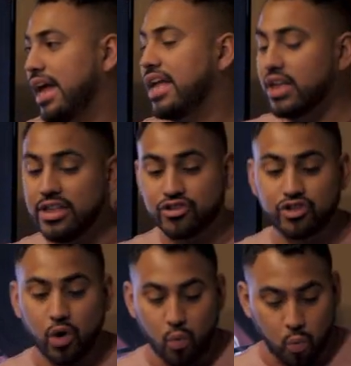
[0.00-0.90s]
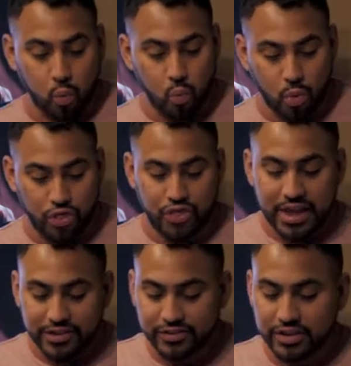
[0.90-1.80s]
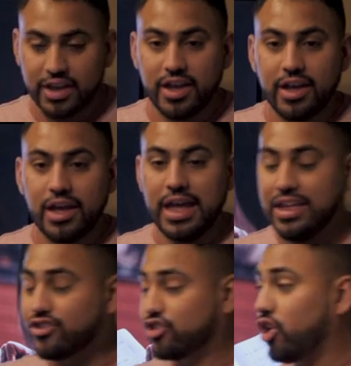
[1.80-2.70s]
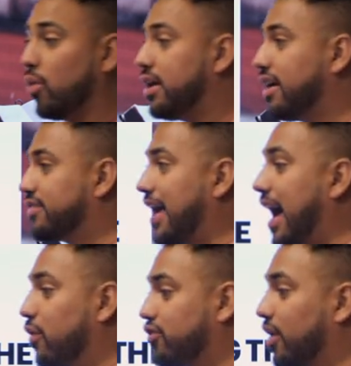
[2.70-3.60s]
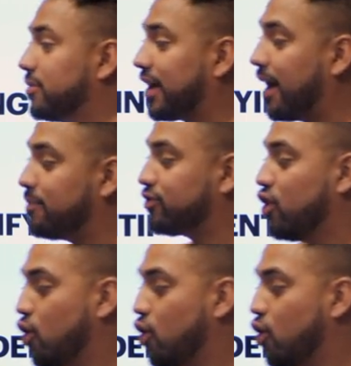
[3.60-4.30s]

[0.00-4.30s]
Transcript: And so this is showing us how sometimes